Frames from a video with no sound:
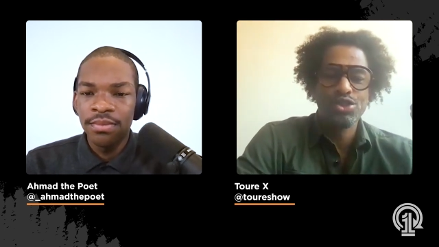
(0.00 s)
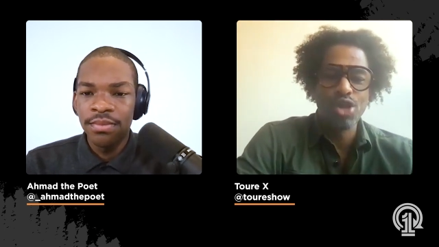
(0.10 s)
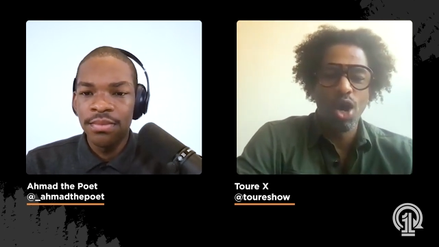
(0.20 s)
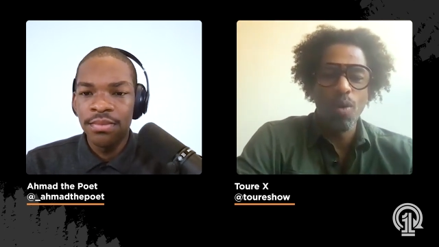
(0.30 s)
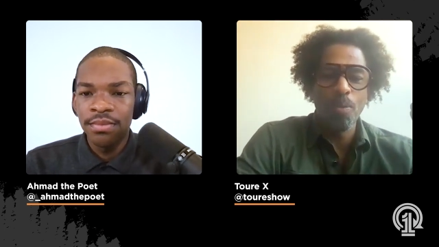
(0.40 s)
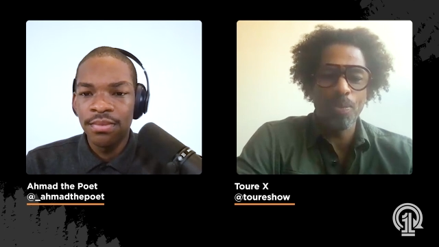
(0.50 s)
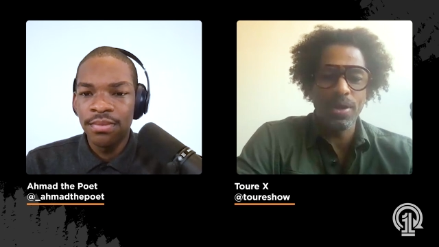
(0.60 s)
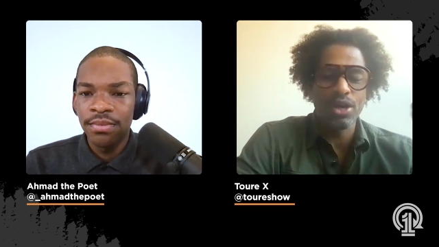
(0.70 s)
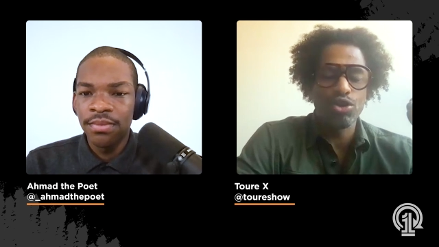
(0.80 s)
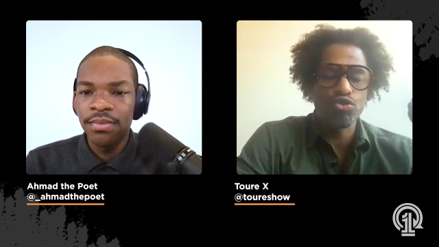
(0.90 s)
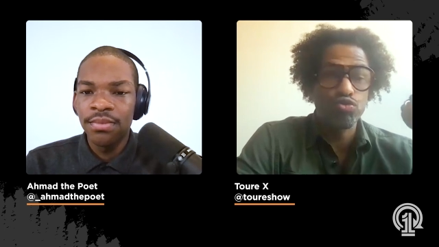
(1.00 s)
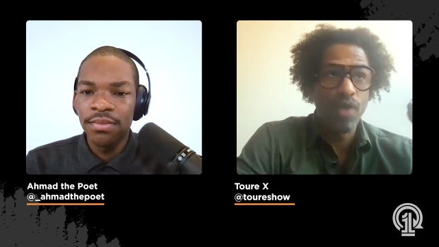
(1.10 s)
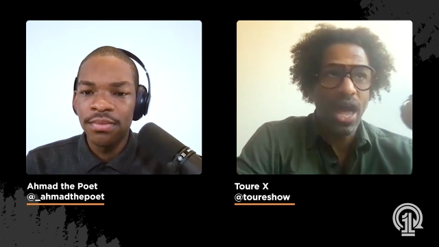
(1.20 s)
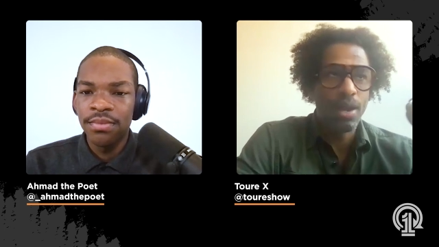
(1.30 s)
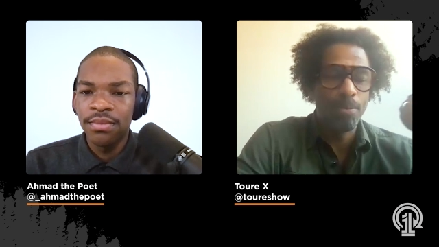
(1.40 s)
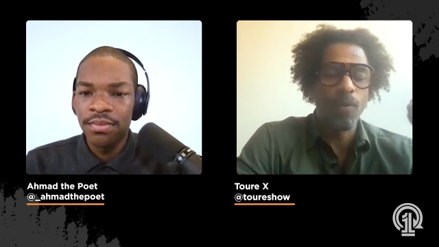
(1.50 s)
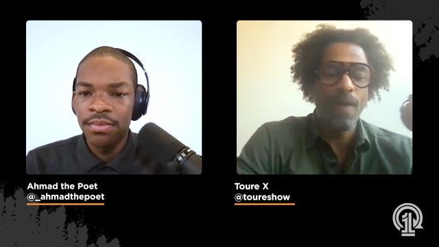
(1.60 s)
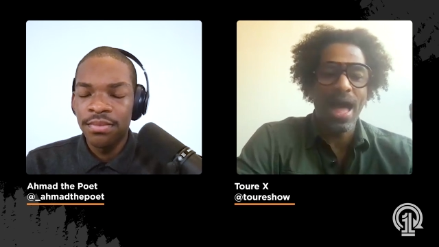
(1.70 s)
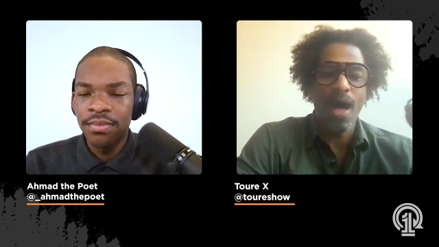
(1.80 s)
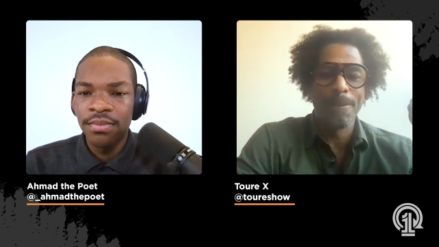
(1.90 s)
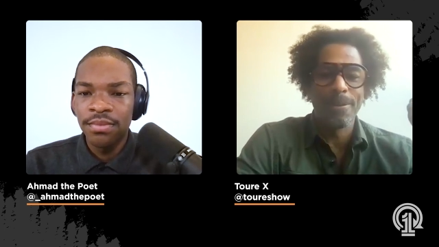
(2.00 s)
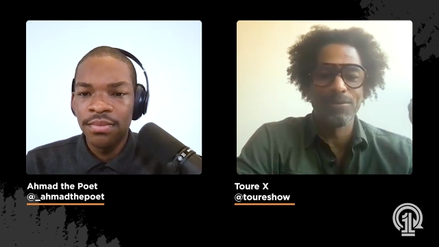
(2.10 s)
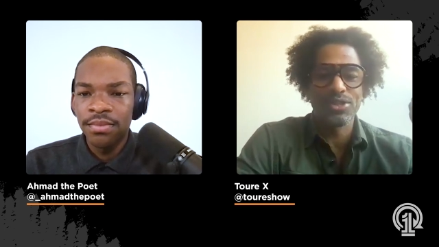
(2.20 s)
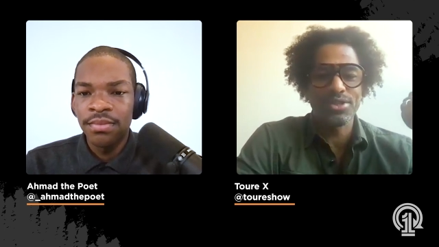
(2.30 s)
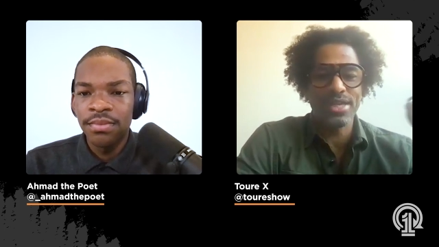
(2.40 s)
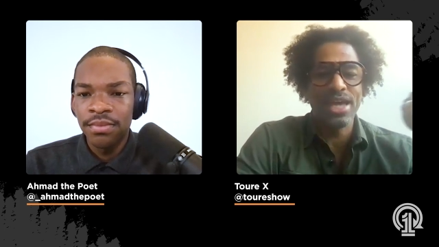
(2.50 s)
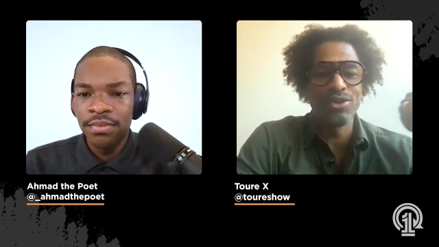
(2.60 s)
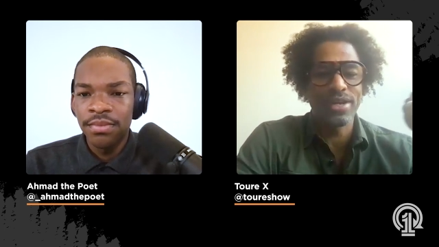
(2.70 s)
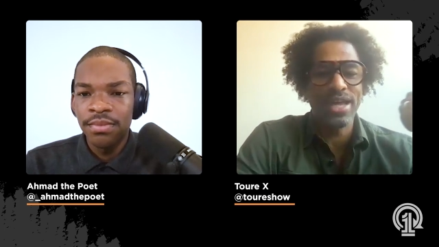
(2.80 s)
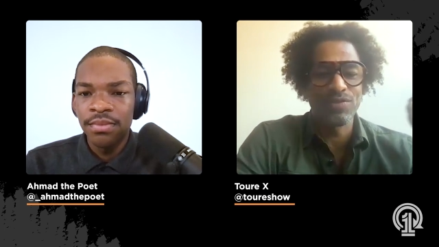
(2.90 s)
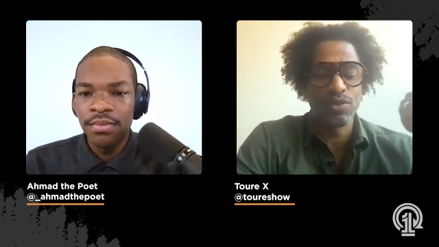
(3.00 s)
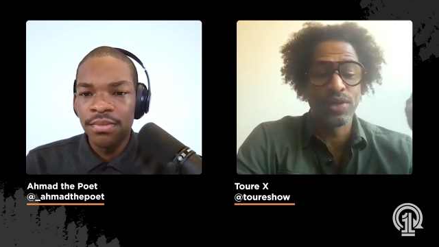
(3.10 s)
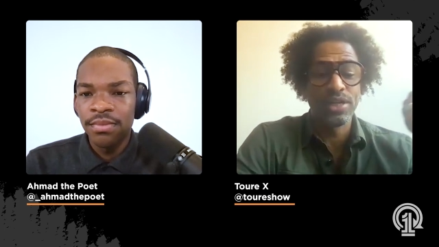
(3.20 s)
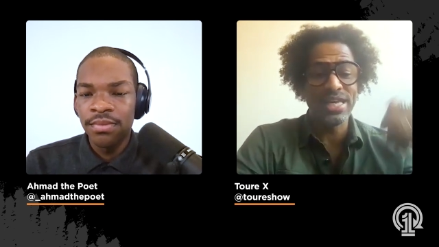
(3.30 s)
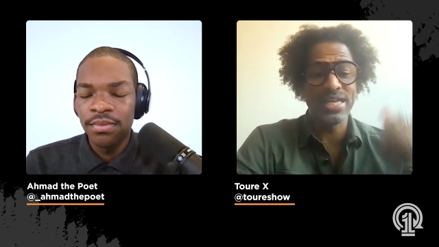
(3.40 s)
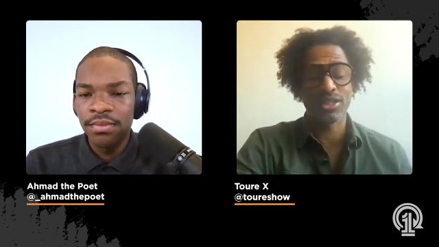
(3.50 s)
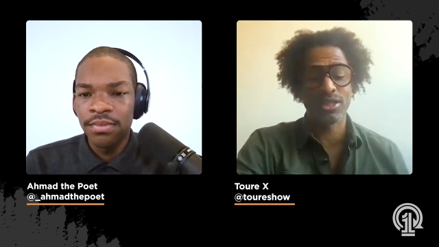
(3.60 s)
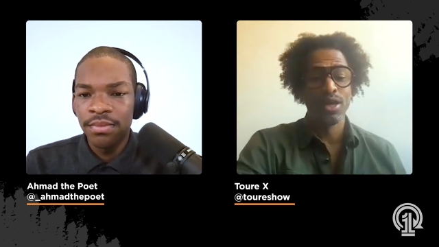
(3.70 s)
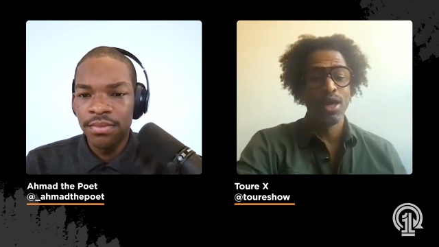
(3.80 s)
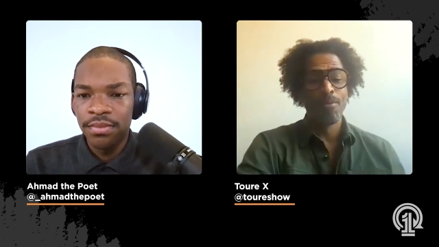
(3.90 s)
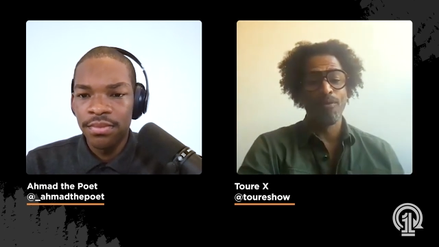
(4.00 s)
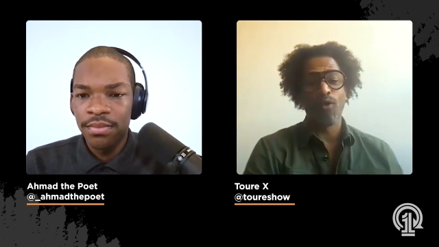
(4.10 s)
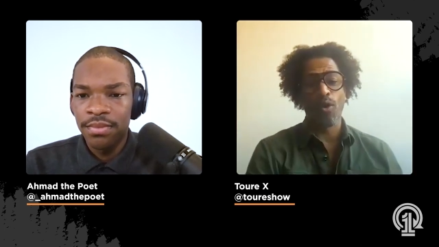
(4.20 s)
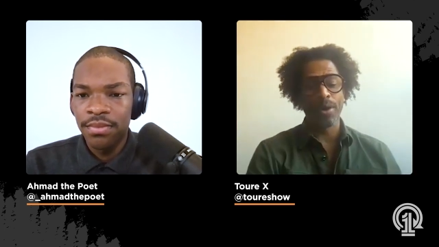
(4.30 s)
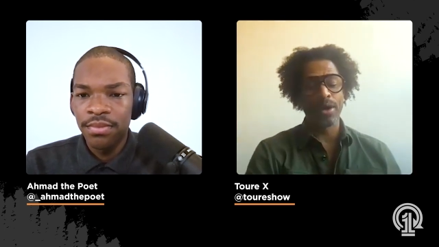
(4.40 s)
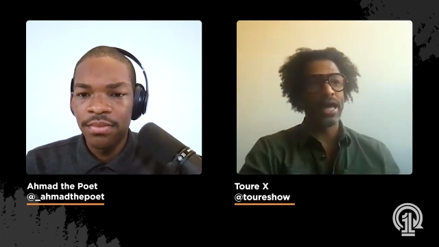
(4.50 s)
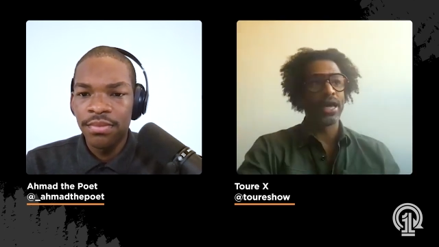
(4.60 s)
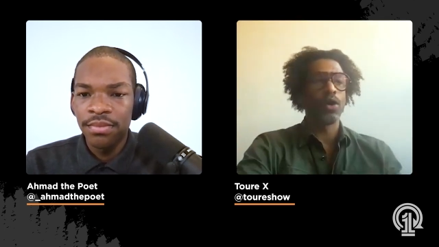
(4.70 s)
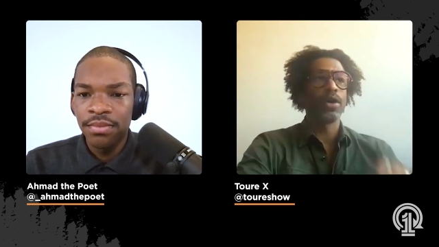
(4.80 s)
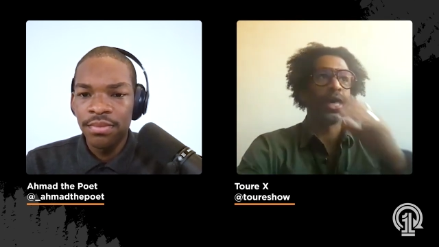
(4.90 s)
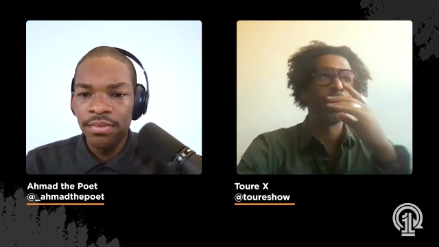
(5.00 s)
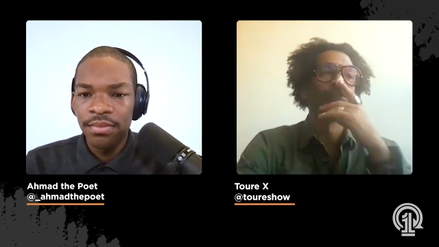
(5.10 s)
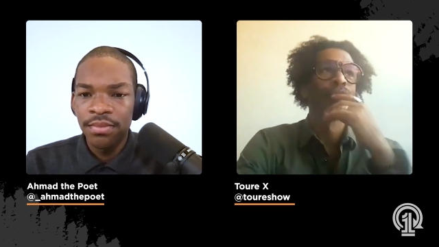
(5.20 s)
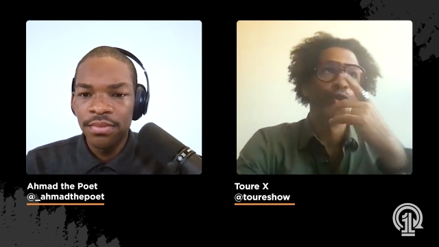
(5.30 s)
Speaker 1: dope, incredible albums does Kendrick have to release before we're like, okay,